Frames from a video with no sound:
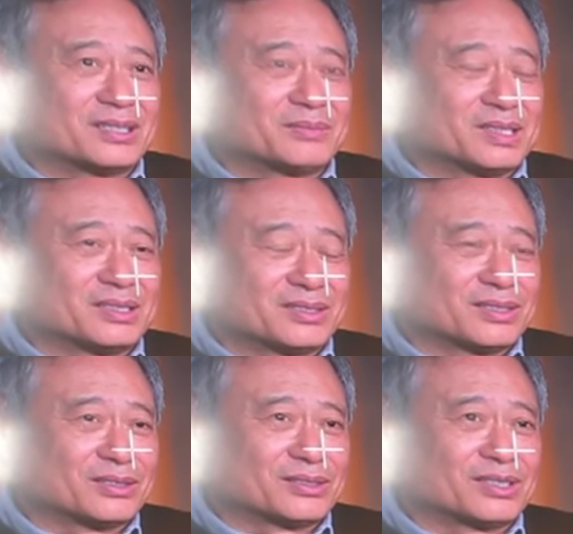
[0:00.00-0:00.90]
time and his
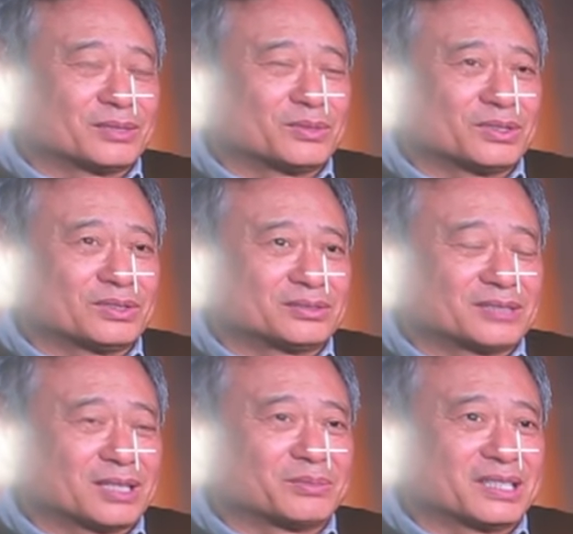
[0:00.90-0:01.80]
incredible
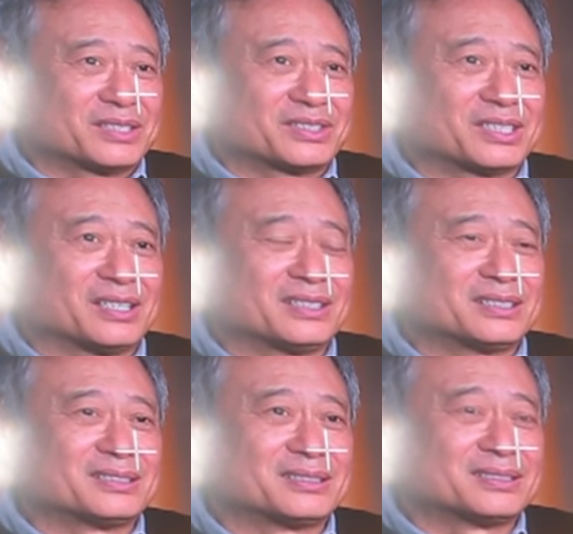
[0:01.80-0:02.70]
top-notch
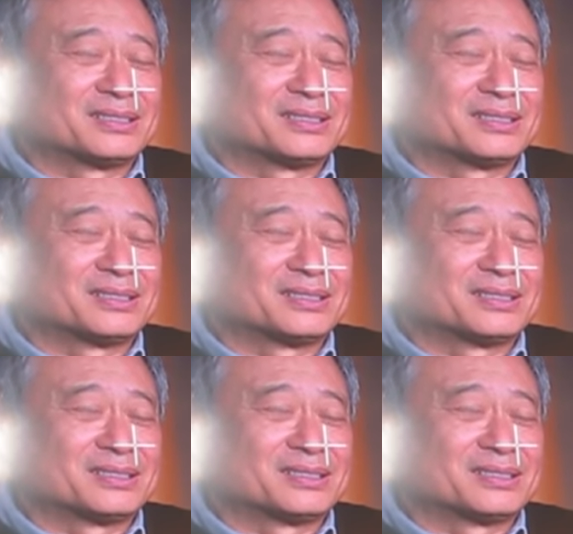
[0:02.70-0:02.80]
talent.